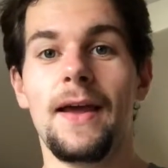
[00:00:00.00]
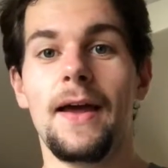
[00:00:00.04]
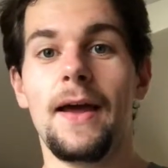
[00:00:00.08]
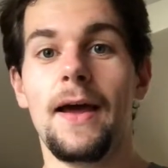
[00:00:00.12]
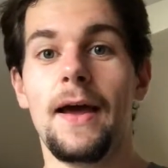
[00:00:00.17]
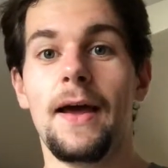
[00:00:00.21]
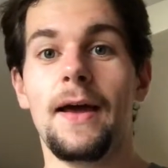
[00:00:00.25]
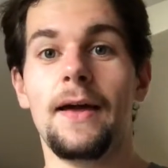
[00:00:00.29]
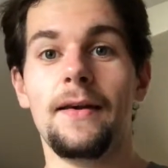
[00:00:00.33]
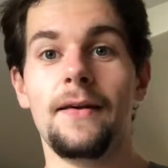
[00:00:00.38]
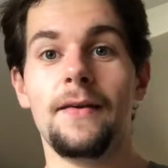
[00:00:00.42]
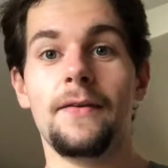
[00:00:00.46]

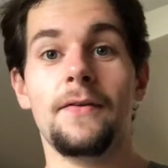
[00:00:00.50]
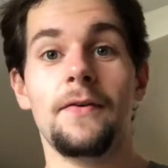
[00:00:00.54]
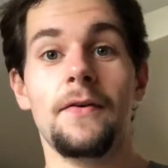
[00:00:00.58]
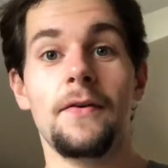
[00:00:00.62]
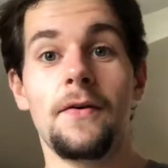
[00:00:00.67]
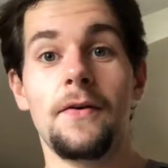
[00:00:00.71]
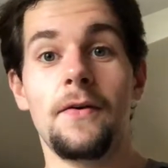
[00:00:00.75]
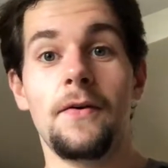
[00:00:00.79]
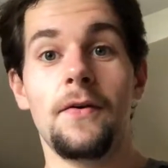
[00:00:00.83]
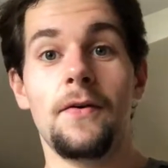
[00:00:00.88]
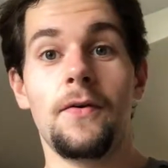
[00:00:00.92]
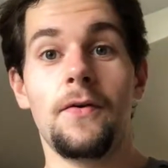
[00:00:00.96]
And
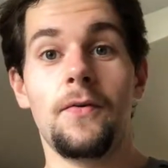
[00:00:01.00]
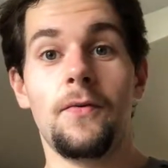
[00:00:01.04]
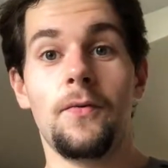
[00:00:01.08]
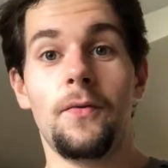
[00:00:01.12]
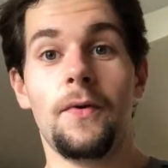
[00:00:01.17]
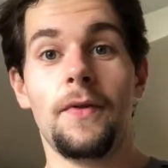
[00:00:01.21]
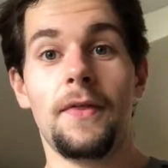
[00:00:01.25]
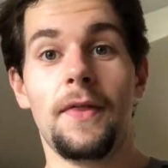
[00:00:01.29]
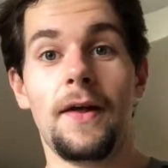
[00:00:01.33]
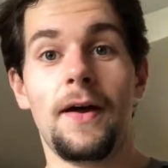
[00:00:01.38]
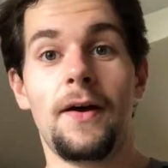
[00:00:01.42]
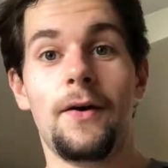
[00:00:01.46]

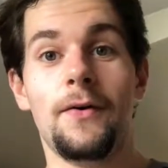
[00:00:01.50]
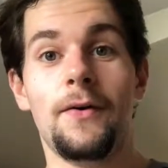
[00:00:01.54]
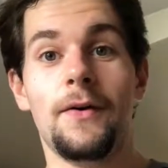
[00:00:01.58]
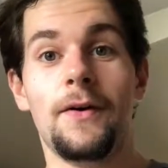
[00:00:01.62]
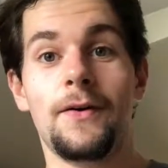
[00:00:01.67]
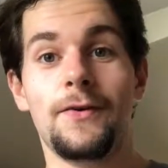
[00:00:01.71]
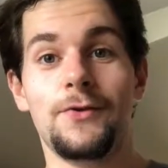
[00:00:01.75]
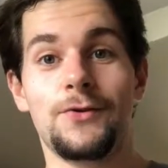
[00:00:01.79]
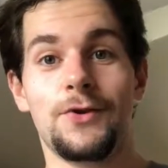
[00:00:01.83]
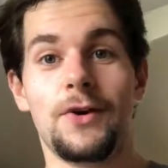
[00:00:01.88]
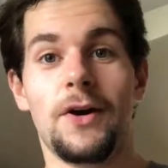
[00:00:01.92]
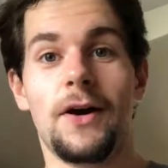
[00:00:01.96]
without
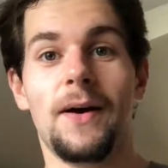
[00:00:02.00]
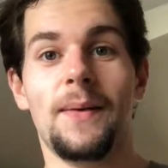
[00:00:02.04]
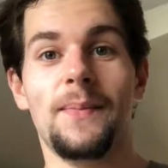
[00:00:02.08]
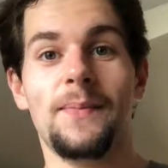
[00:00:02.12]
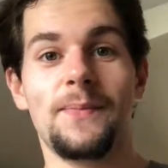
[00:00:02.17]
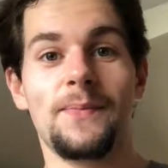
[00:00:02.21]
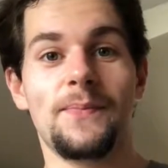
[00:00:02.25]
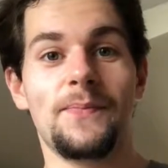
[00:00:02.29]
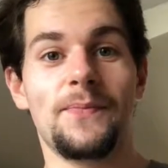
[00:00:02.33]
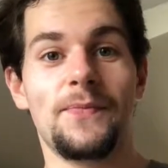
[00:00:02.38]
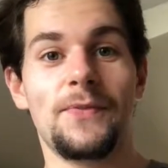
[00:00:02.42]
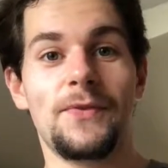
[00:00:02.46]
a job,
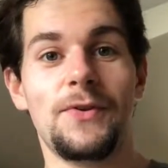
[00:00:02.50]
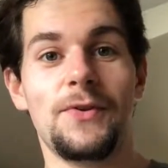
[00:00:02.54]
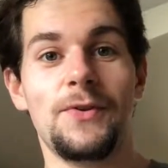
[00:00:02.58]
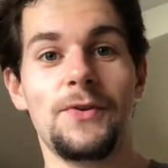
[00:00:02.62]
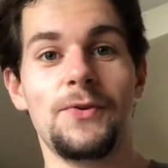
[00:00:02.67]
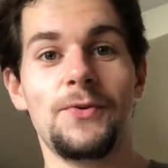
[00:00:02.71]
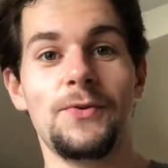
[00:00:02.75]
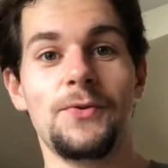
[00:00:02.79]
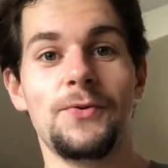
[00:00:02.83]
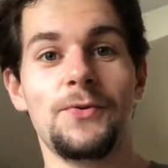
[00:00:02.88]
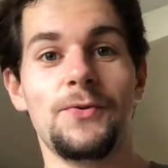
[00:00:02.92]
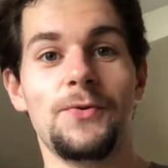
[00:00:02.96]

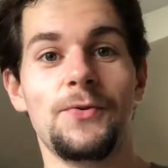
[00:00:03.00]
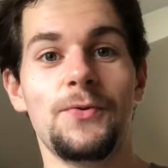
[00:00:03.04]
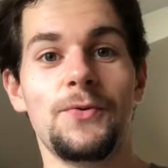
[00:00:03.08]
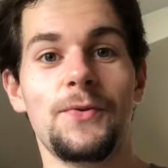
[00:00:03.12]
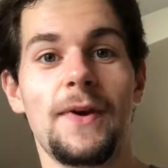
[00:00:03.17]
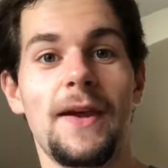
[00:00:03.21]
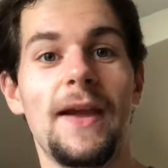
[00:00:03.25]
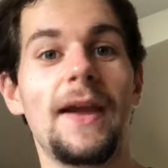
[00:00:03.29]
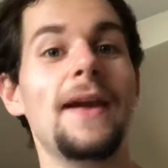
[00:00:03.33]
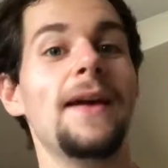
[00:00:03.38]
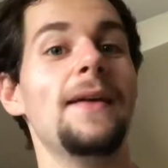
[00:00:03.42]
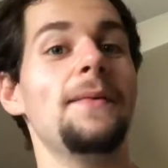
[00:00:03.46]
you
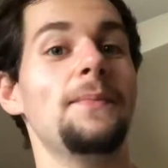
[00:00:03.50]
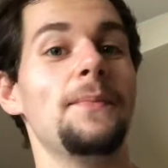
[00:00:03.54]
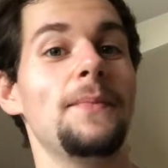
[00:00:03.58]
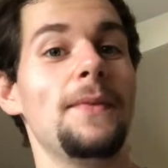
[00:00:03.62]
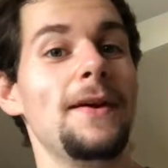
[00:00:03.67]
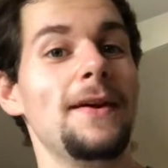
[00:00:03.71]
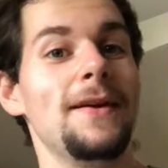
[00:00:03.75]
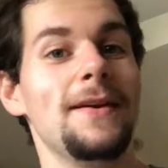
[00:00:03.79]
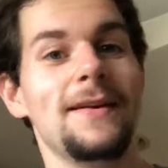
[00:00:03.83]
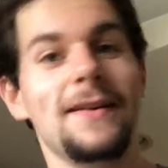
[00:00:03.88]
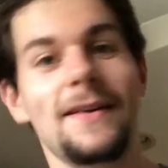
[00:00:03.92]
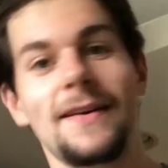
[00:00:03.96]
can't
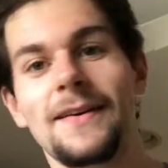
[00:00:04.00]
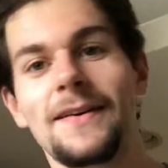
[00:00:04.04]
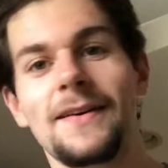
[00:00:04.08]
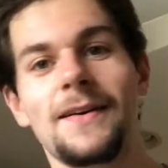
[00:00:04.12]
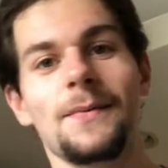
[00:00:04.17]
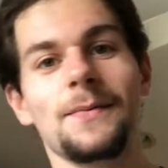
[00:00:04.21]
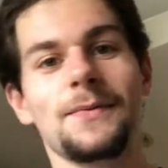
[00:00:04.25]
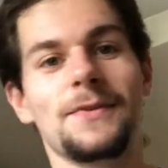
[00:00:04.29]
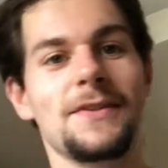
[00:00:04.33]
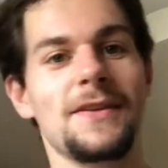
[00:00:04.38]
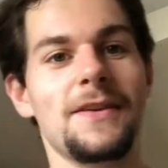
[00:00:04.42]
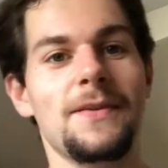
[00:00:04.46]
make an
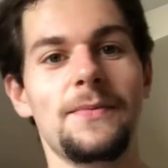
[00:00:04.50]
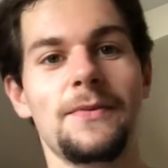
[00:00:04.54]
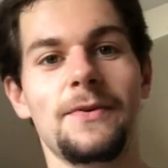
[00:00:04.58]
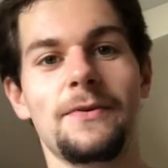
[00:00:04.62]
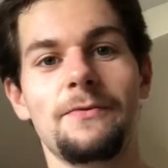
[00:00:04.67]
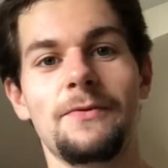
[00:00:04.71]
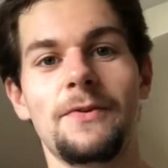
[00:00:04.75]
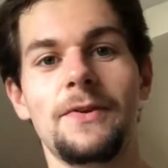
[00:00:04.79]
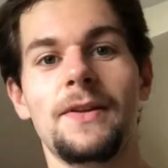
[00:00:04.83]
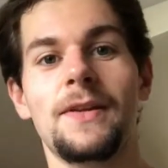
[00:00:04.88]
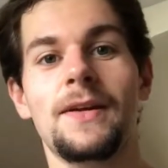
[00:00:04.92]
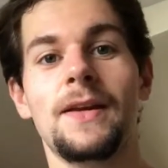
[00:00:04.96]
income statement,
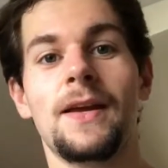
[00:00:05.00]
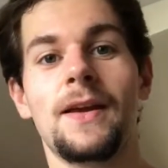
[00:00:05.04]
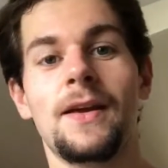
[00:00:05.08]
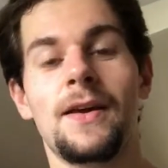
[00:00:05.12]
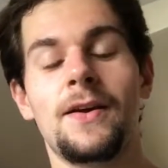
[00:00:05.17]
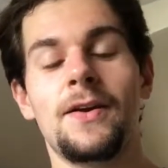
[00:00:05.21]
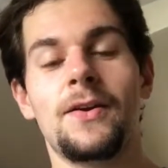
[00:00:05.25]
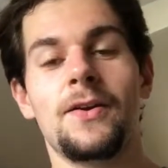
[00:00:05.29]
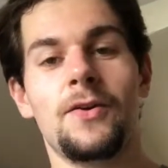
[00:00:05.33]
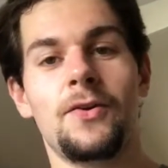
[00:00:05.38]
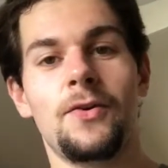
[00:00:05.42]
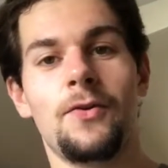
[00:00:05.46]
really.
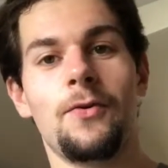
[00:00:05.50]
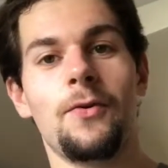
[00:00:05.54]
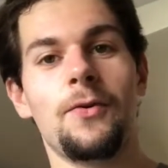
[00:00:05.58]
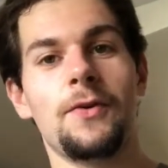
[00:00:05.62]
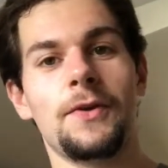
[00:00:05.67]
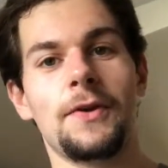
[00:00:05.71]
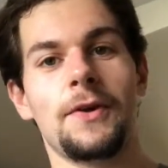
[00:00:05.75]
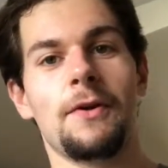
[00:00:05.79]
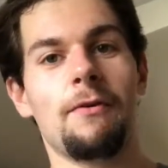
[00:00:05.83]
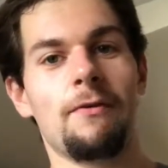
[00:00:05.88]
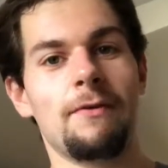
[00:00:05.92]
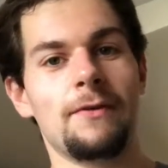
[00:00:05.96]
You're
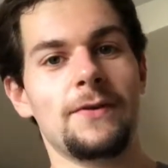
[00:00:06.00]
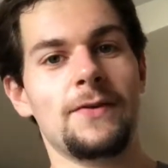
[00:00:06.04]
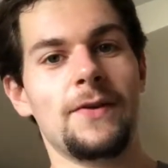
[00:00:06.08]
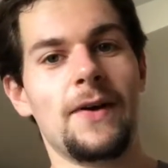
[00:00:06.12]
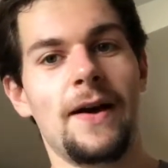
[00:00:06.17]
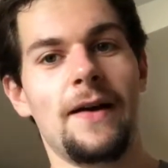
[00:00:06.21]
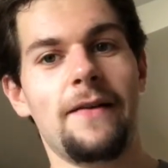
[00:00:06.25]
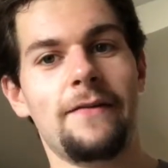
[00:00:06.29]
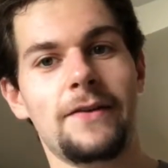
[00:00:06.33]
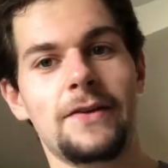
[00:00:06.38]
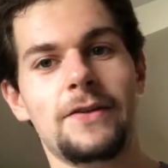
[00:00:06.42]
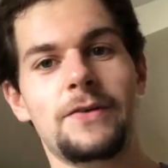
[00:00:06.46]
only going to
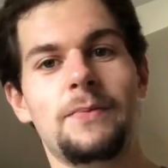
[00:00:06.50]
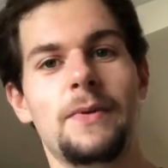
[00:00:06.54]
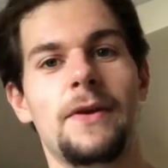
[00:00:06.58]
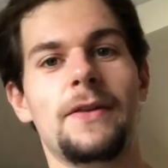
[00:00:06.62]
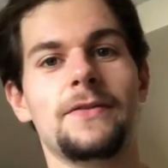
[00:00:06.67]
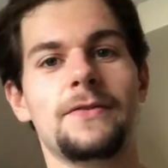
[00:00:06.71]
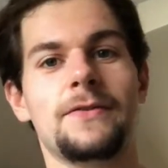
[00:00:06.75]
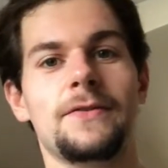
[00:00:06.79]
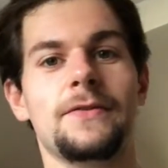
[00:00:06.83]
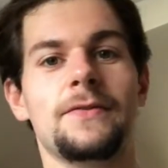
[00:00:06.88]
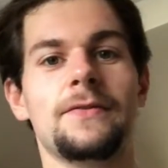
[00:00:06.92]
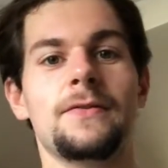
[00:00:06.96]
have
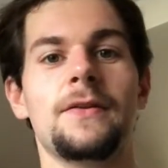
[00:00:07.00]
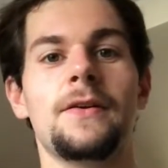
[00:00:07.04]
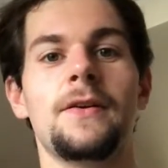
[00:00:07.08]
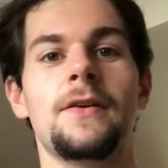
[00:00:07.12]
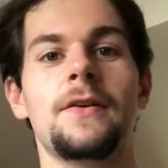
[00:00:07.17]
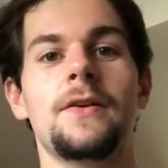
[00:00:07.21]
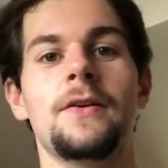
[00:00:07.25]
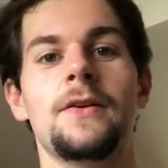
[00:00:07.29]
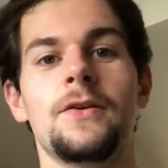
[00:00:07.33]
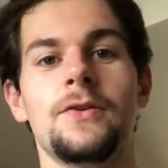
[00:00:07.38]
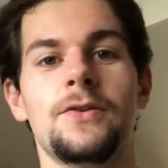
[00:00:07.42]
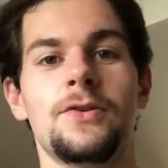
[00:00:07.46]
expenses.
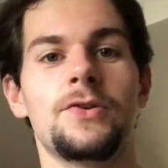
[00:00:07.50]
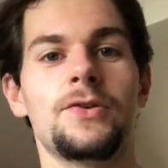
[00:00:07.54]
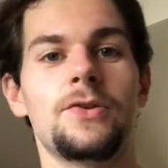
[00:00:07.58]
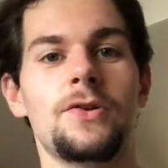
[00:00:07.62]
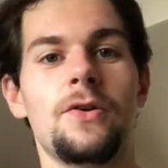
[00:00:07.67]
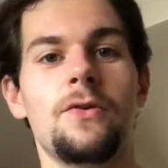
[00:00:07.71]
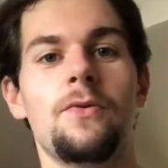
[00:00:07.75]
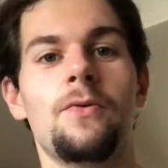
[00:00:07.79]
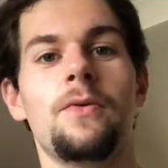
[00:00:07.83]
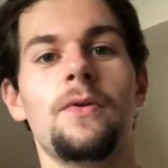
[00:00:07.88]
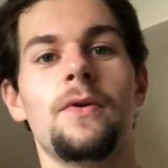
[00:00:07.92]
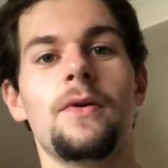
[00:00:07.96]

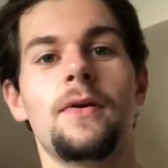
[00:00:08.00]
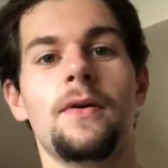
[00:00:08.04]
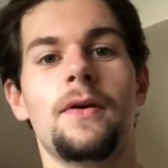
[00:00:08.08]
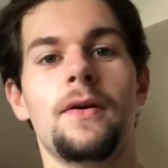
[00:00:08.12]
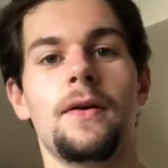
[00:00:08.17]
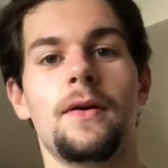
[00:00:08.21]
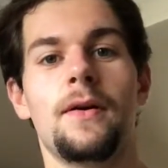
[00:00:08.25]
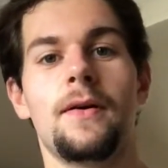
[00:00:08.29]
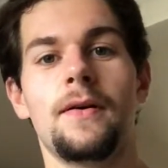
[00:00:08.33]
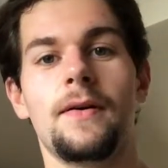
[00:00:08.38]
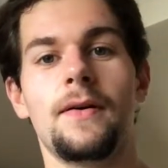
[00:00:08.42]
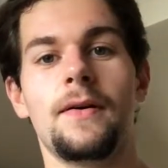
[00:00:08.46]
So,
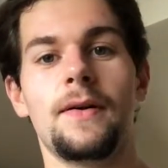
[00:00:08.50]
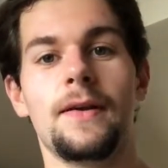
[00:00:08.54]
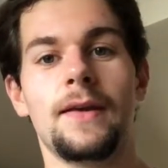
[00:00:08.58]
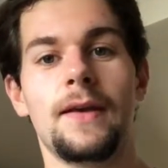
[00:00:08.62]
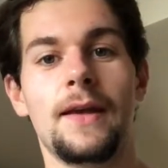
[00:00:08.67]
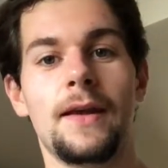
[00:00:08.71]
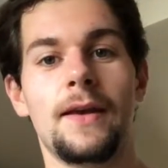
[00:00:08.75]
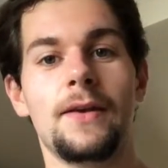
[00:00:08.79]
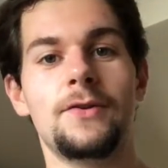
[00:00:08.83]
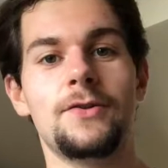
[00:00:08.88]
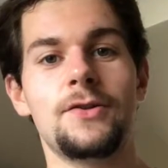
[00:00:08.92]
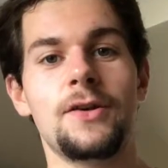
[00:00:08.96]

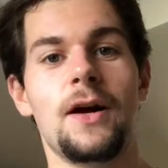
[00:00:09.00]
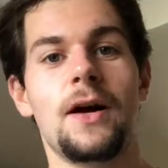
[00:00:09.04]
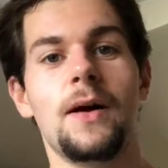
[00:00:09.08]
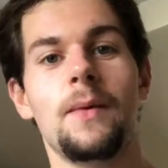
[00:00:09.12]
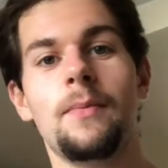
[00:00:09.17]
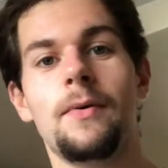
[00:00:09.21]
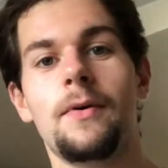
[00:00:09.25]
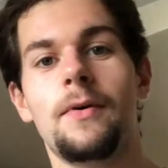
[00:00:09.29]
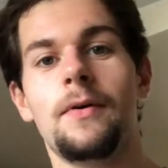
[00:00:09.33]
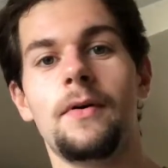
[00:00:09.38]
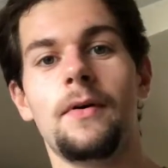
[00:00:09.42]
get a job.